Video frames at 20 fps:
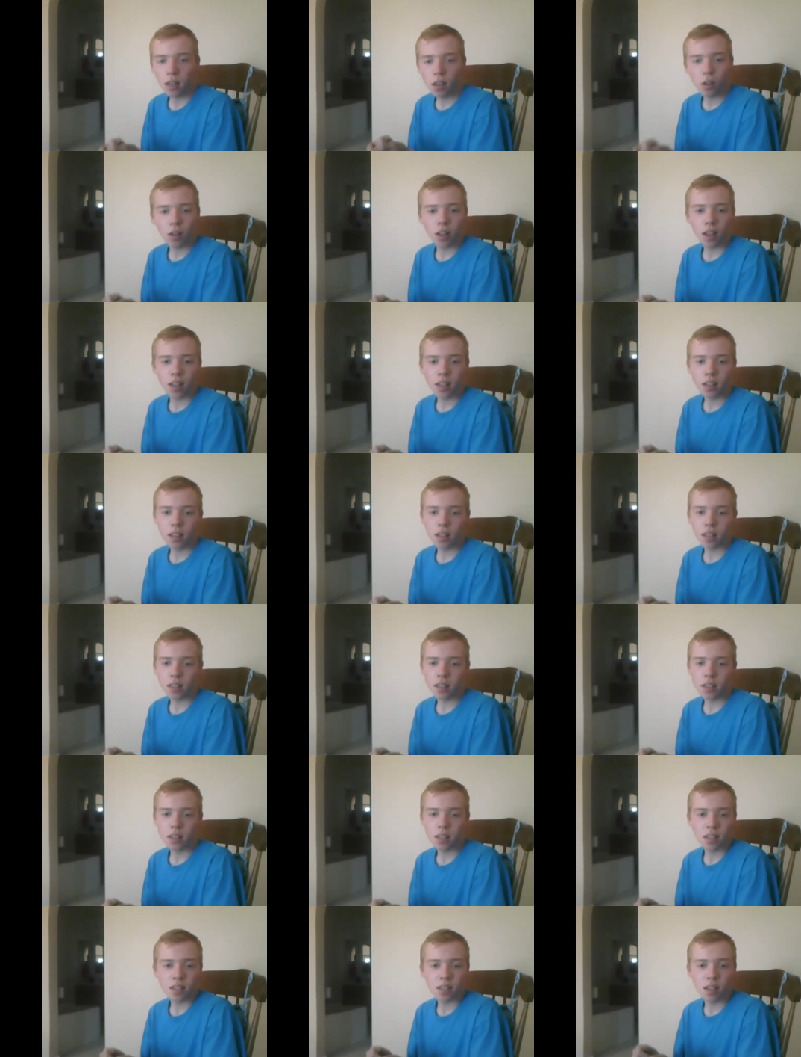Go like
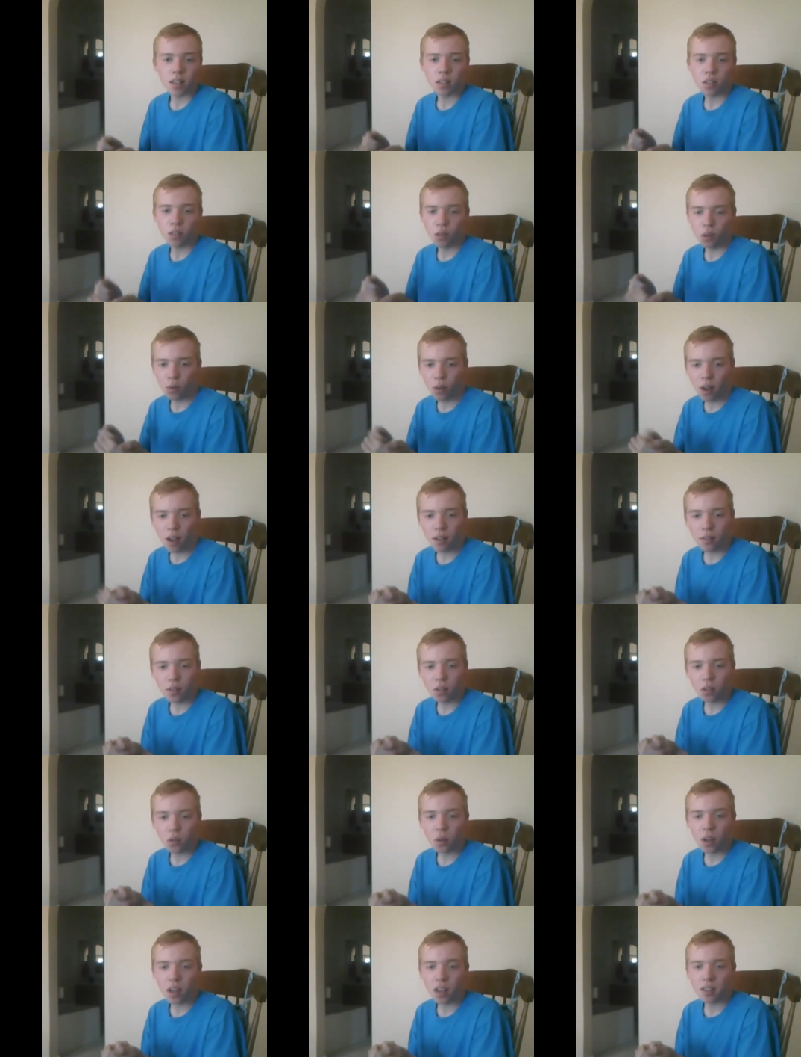this. It says, "Whoever
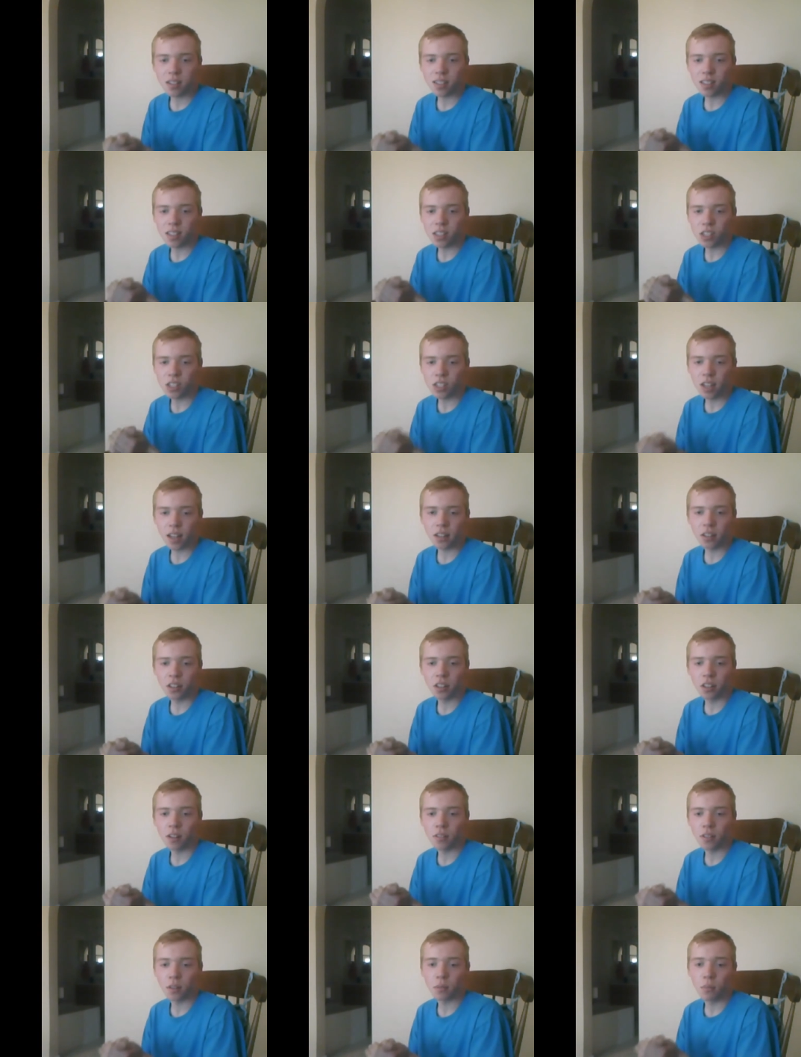dwells in the
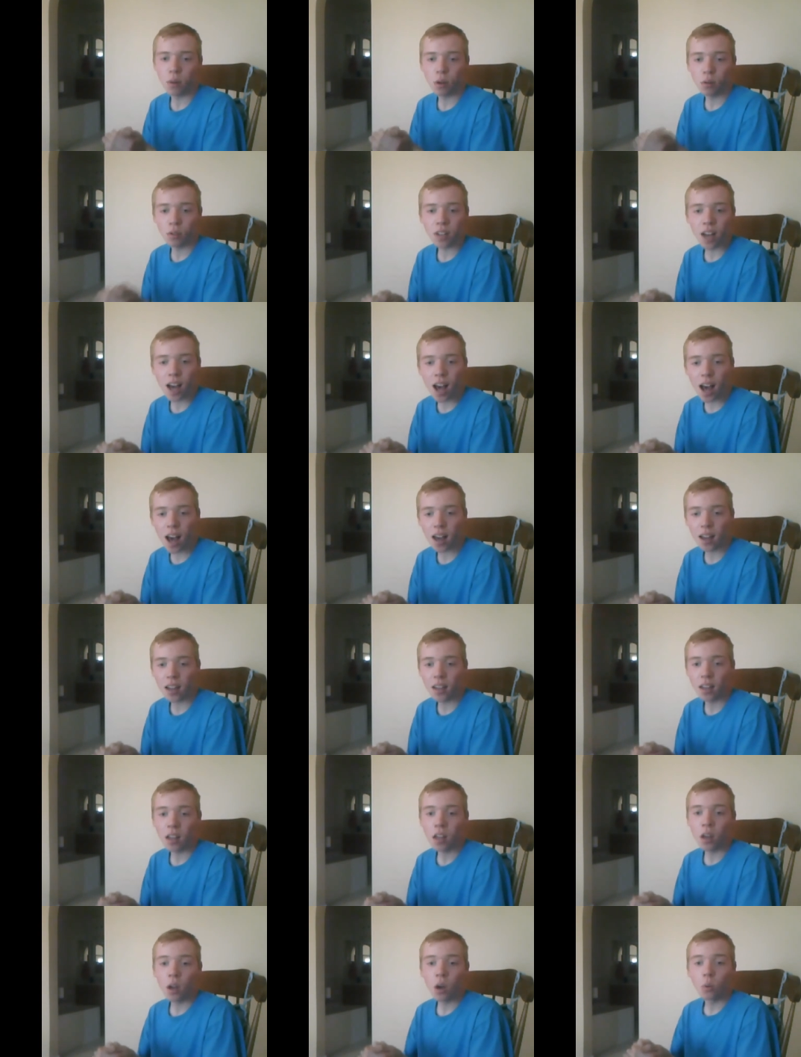shelter of the Most High
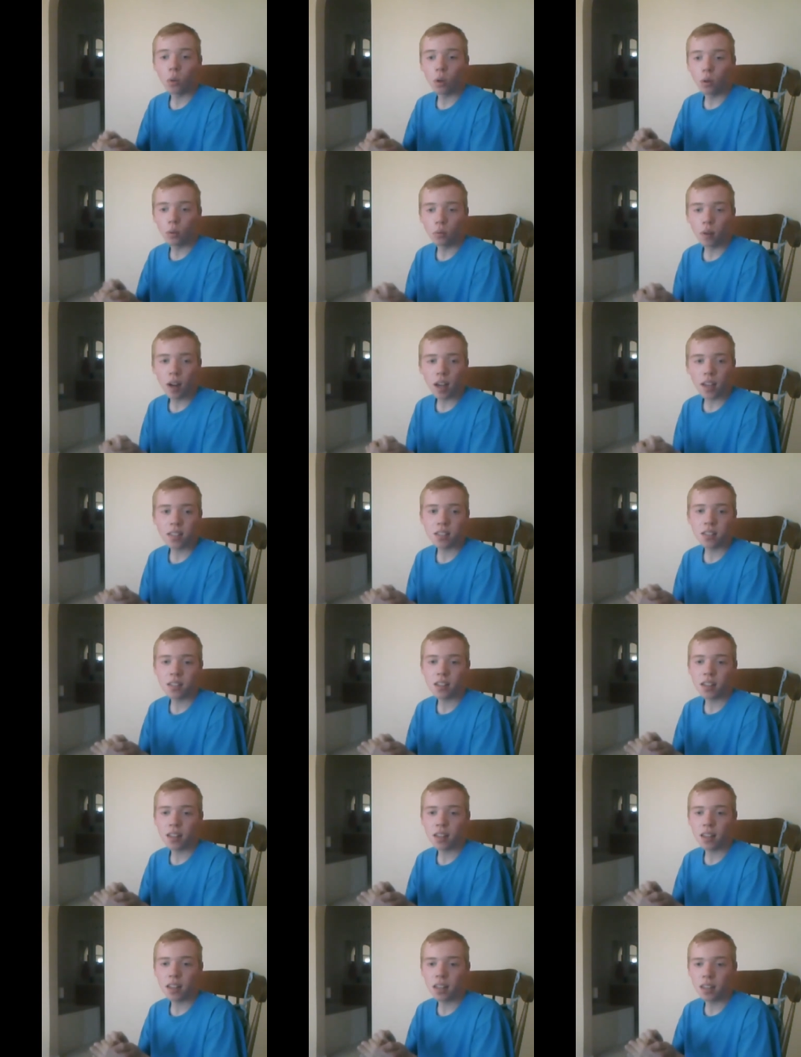will rest
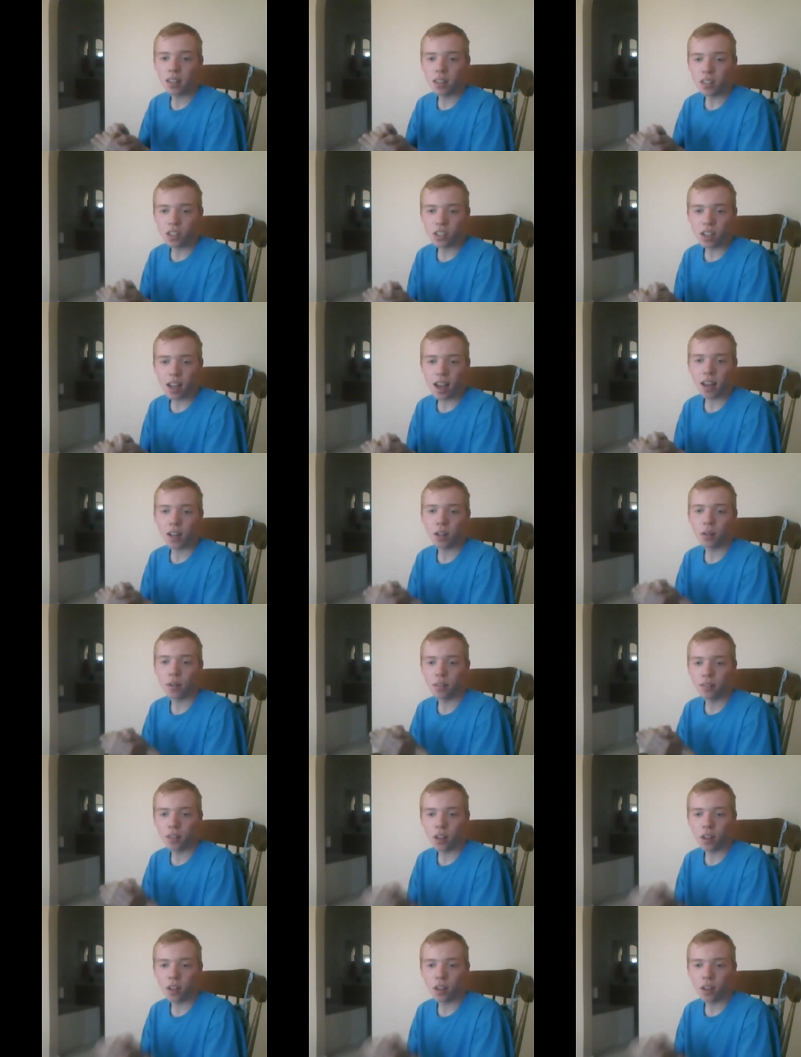in the shadow